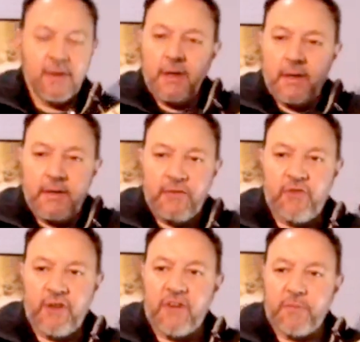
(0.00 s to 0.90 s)

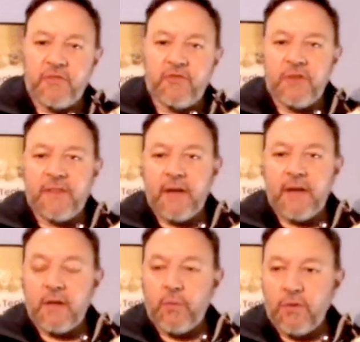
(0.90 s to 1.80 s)
Straight up and straight down.
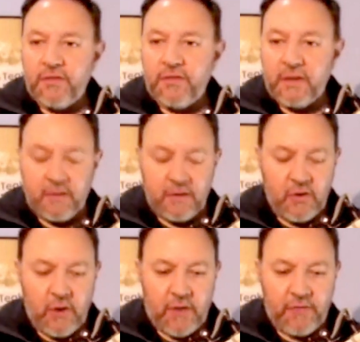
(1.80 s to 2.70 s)
Now the one thing
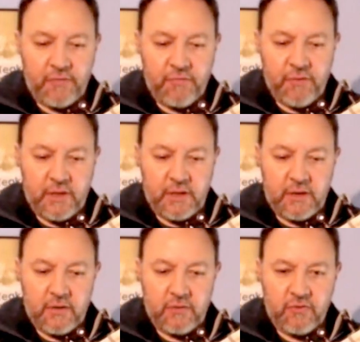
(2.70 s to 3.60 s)
you have to really
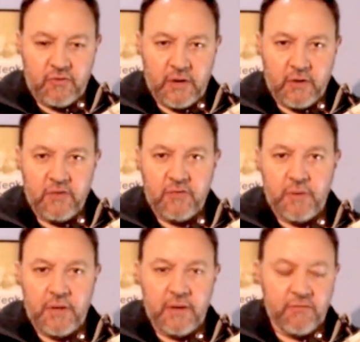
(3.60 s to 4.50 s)
concentrate on is
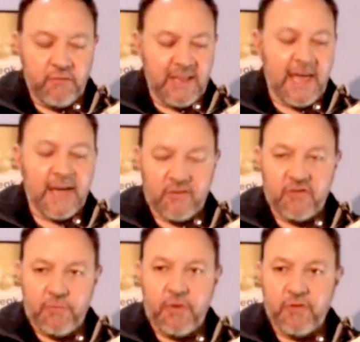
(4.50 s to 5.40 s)
being as relaxed
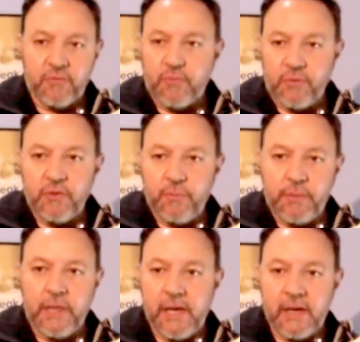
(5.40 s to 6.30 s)
as possible when you're
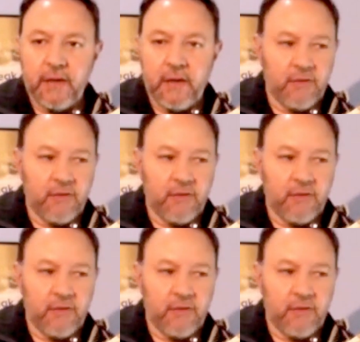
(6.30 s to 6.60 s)
playing.